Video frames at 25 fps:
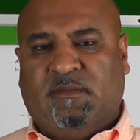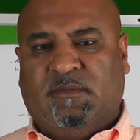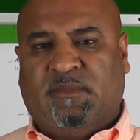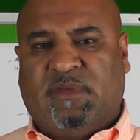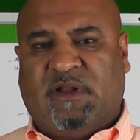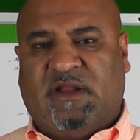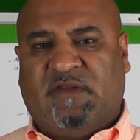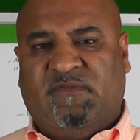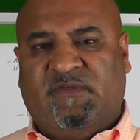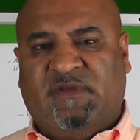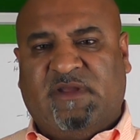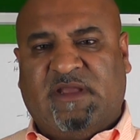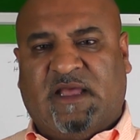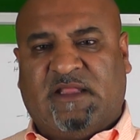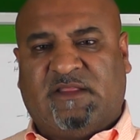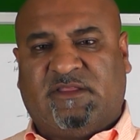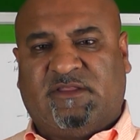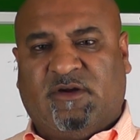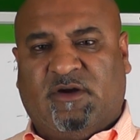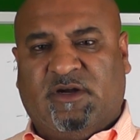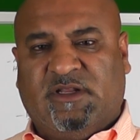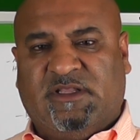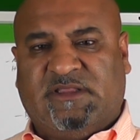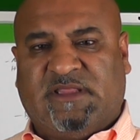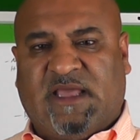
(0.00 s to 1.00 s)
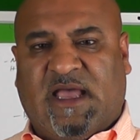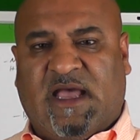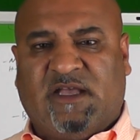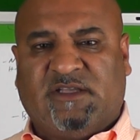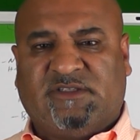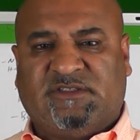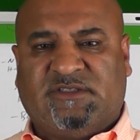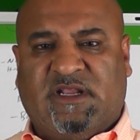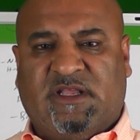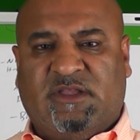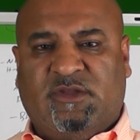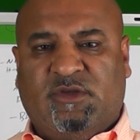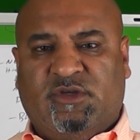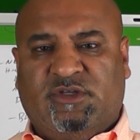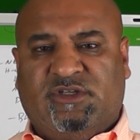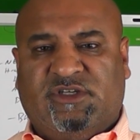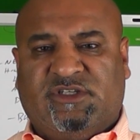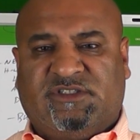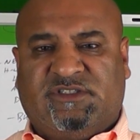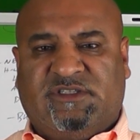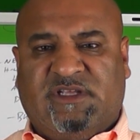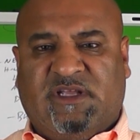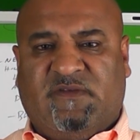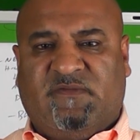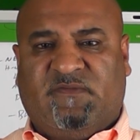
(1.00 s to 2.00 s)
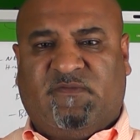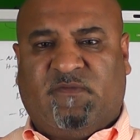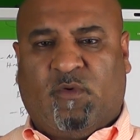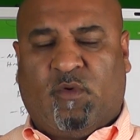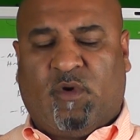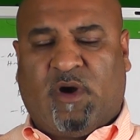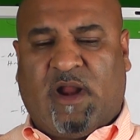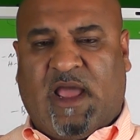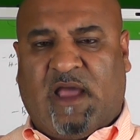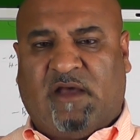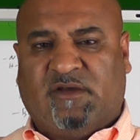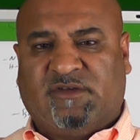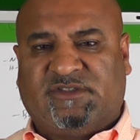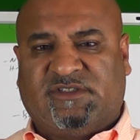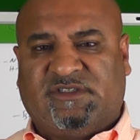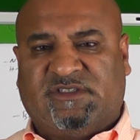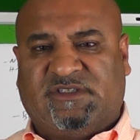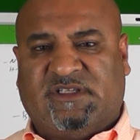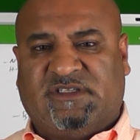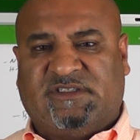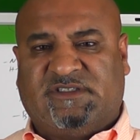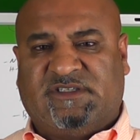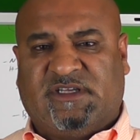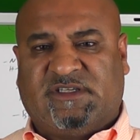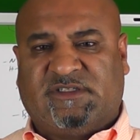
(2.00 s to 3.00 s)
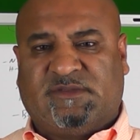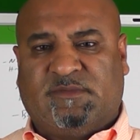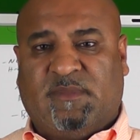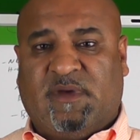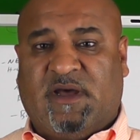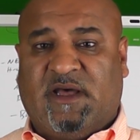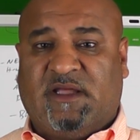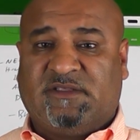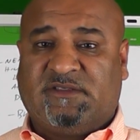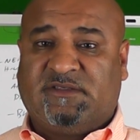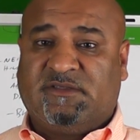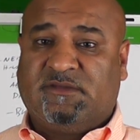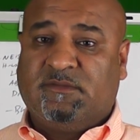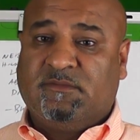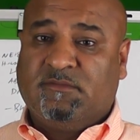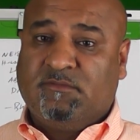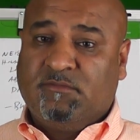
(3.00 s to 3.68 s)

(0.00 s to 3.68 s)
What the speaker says: But if you got 30,000 and you just did 4 houses in 6 months,